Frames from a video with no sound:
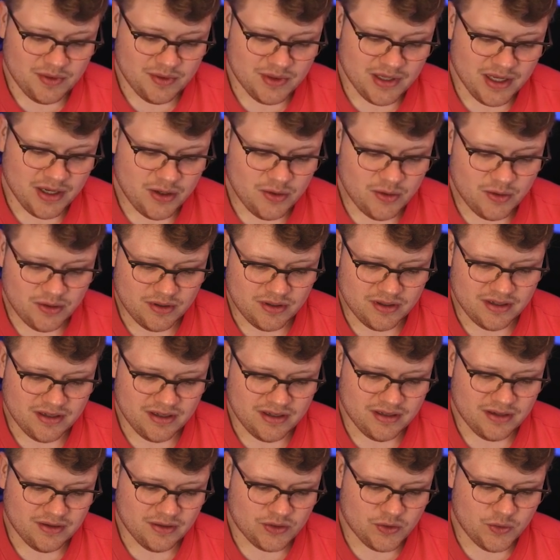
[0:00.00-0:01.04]
Now
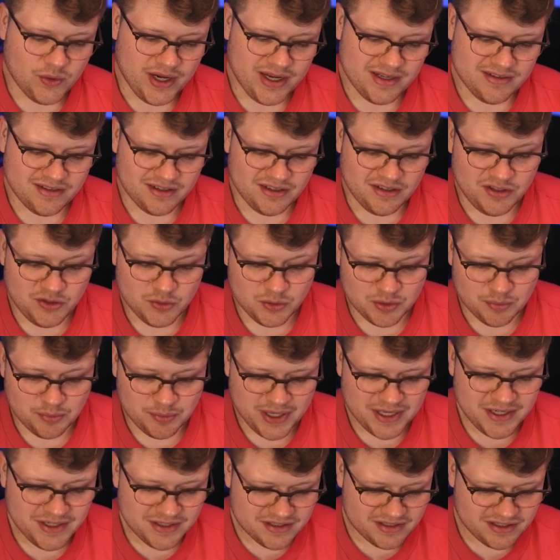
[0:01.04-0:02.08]
create a new
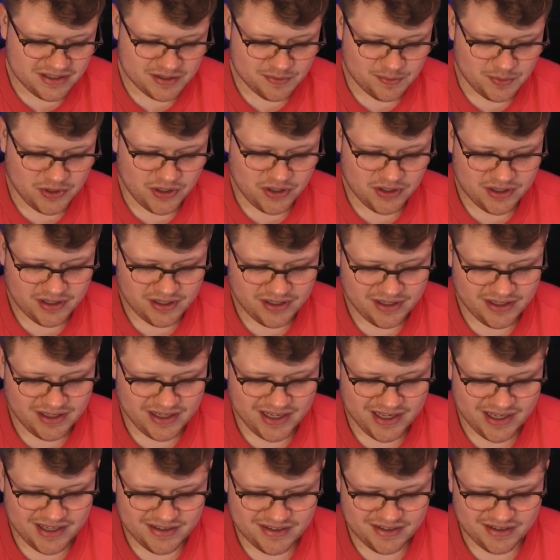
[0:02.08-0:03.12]
dependencies block
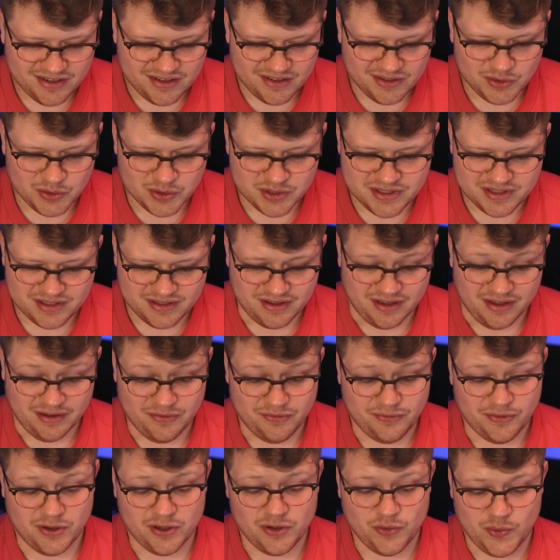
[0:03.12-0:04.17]
and use the
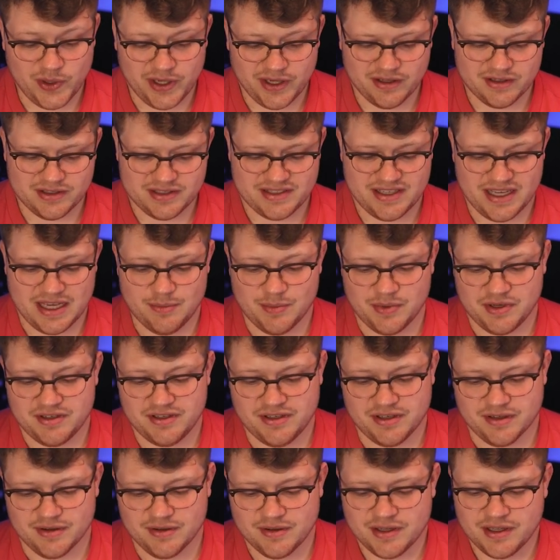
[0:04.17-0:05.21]
following statement
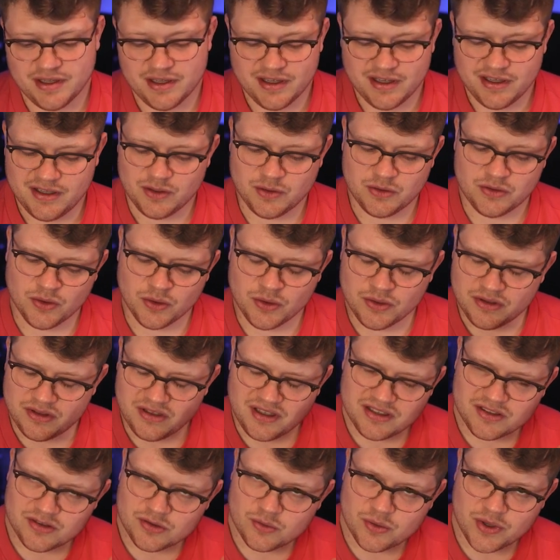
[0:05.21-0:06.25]
here. You don't
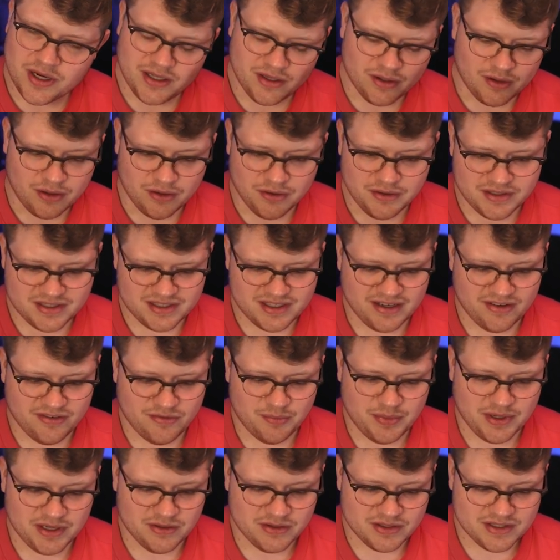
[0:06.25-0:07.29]
need to write all the
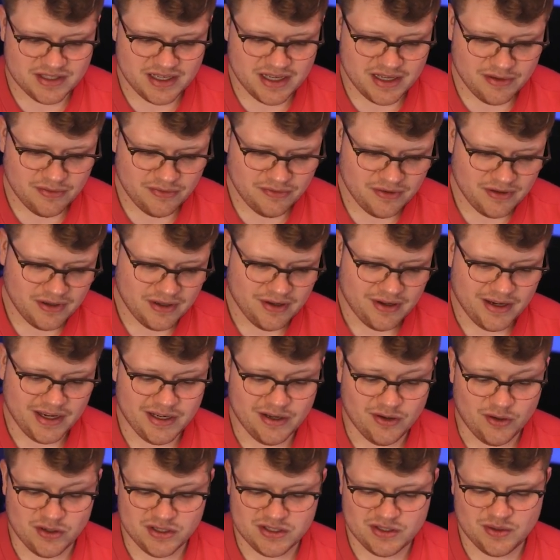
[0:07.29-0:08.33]
stuff by yourself. I
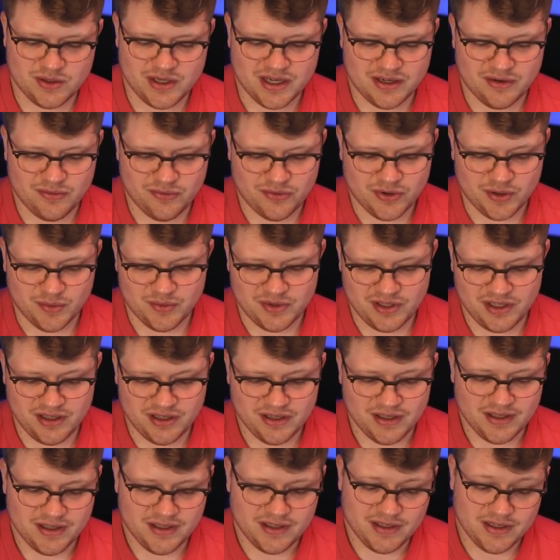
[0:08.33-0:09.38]
also got it from
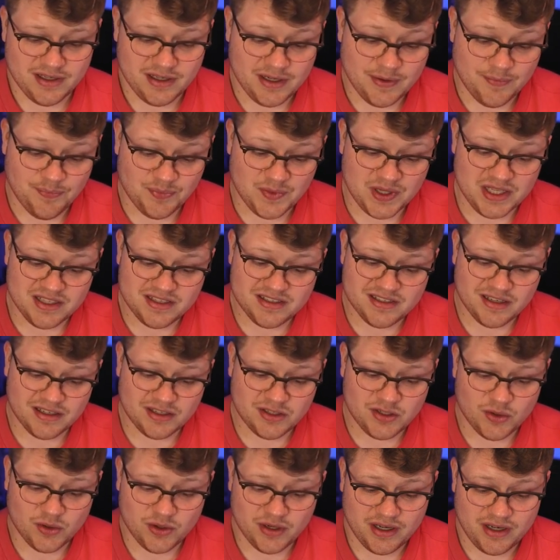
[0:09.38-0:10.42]
the Insert
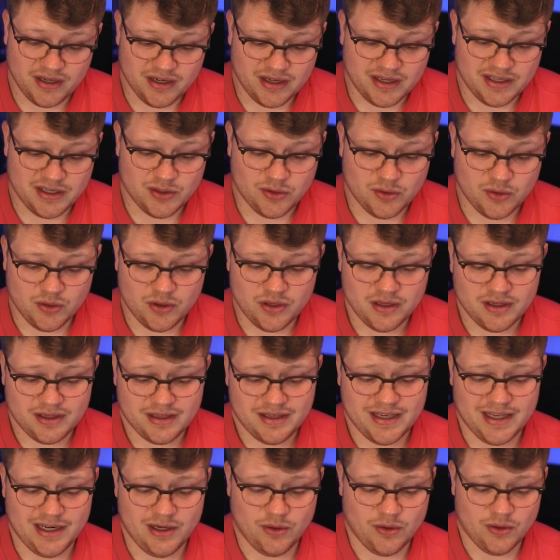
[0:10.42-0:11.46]
Koin IO
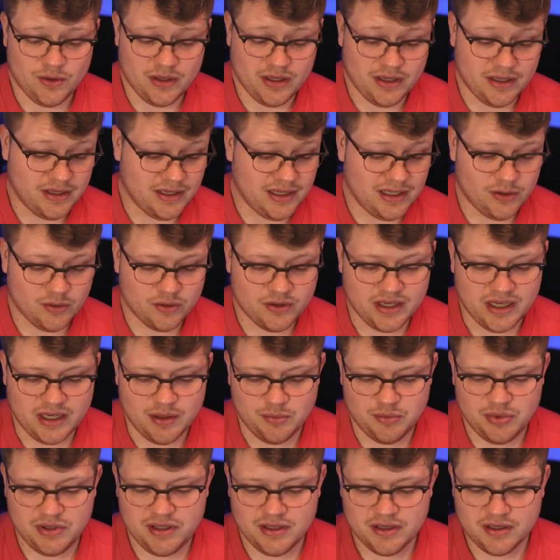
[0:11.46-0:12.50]
Hello
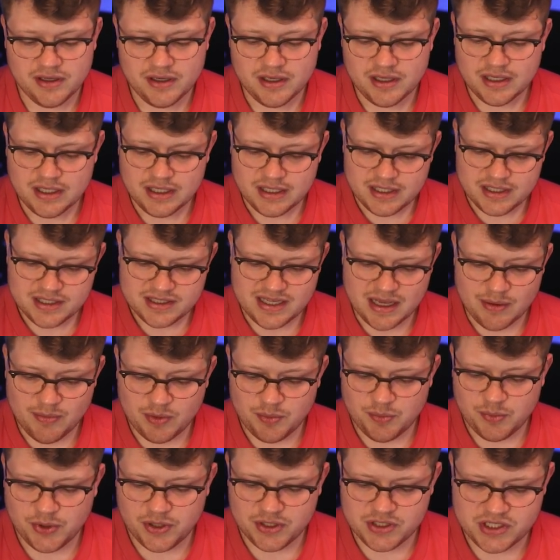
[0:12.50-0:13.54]
KMP sample
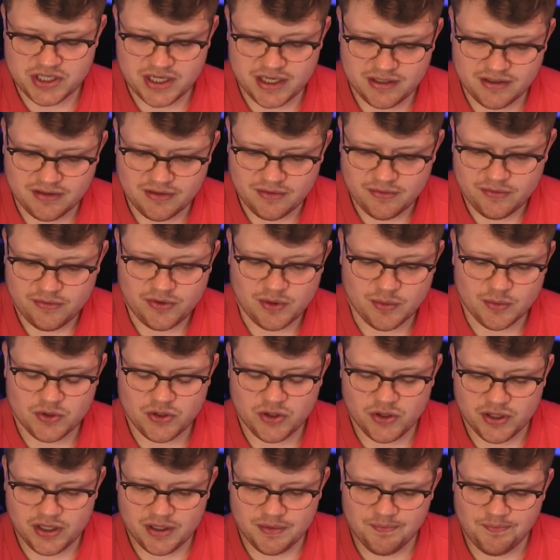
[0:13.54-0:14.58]
project from
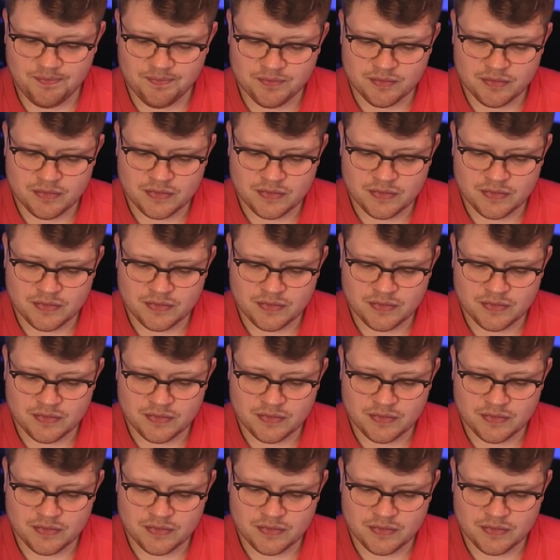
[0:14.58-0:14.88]
Koin.